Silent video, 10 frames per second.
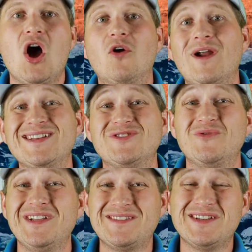All right, so
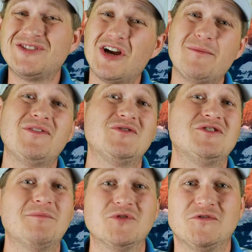let's talk about those
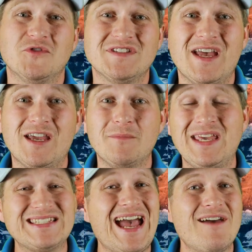numbers for a second,
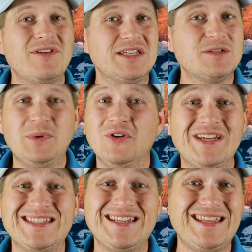because I haven't
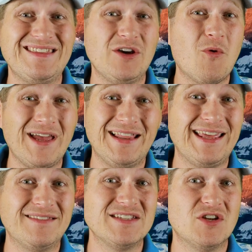experienced anything quite
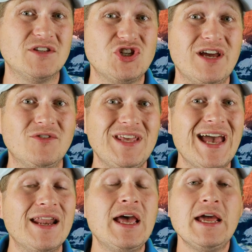like this on the channel
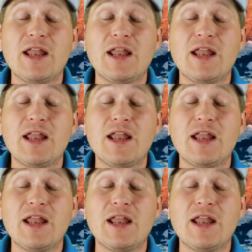yet.